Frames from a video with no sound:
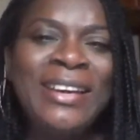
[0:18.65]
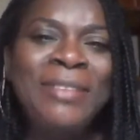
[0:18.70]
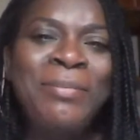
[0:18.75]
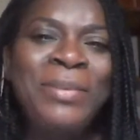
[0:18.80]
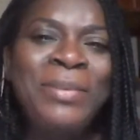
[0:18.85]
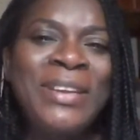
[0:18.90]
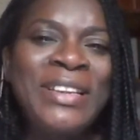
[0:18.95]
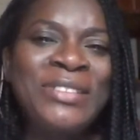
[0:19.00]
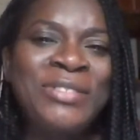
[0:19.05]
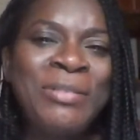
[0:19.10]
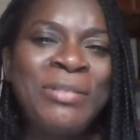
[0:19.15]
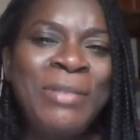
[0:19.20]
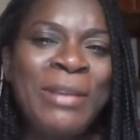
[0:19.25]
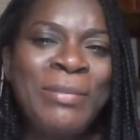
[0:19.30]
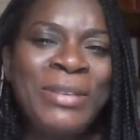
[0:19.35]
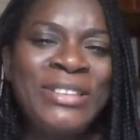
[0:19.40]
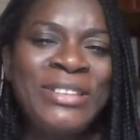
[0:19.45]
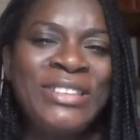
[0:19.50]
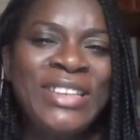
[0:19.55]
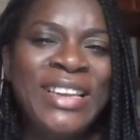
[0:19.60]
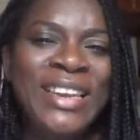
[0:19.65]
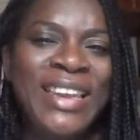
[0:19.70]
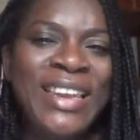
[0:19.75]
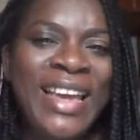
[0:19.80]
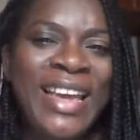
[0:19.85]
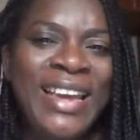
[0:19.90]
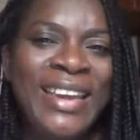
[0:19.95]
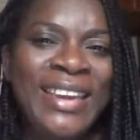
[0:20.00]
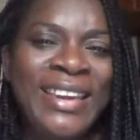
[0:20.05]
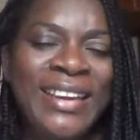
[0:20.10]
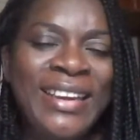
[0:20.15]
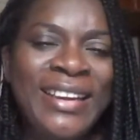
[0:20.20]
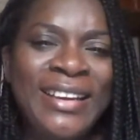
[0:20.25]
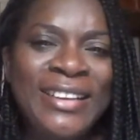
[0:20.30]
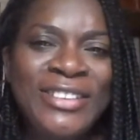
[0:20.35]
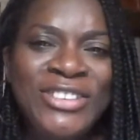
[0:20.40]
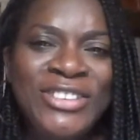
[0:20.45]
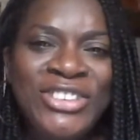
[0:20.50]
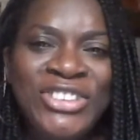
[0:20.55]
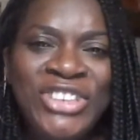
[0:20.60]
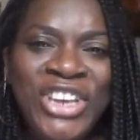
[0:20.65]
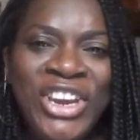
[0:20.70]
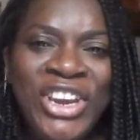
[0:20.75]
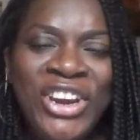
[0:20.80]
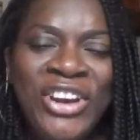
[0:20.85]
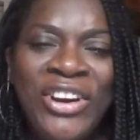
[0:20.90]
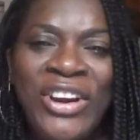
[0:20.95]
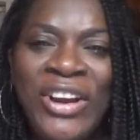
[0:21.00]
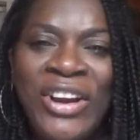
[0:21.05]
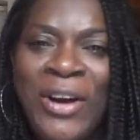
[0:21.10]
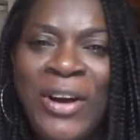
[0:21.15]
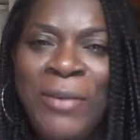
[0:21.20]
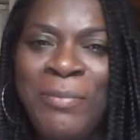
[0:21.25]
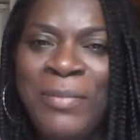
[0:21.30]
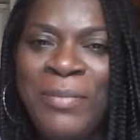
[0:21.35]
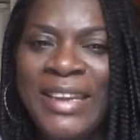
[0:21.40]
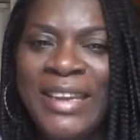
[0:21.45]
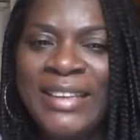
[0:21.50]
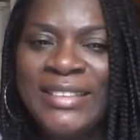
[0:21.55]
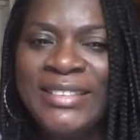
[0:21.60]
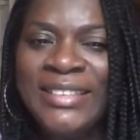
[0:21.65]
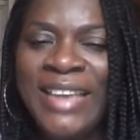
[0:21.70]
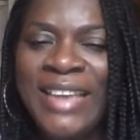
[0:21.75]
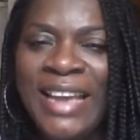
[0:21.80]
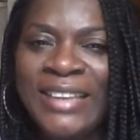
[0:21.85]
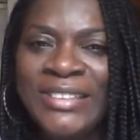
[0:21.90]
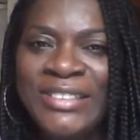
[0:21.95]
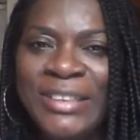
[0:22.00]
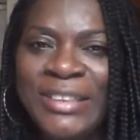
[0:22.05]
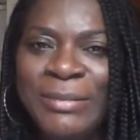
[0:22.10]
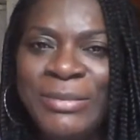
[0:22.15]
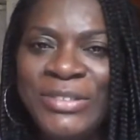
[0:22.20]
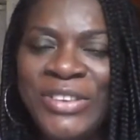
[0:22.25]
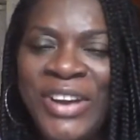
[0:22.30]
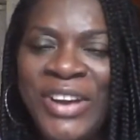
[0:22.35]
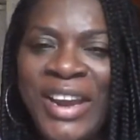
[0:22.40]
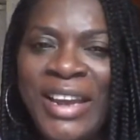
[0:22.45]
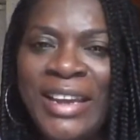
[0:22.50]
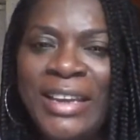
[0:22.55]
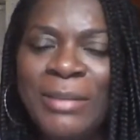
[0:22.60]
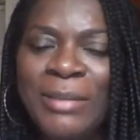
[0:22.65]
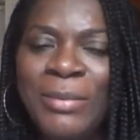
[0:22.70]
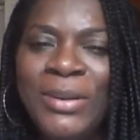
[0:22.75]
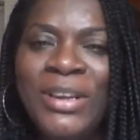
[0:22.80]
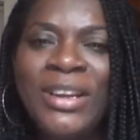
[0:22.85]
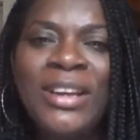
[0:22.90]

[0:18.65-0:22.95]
Please remember to like, share, comment and subscribe